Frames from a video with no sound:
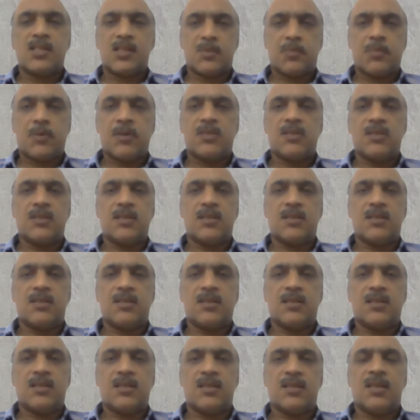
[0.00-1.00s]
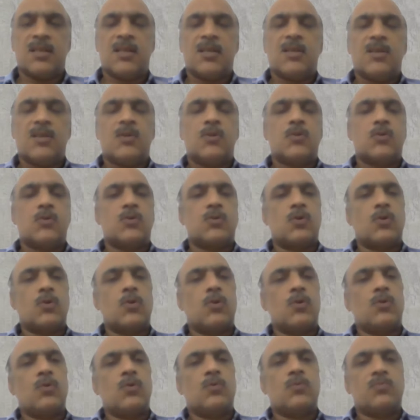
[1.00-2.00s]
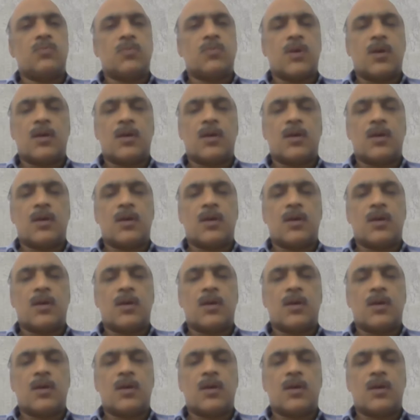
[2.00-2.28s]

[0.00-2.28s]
specialty. So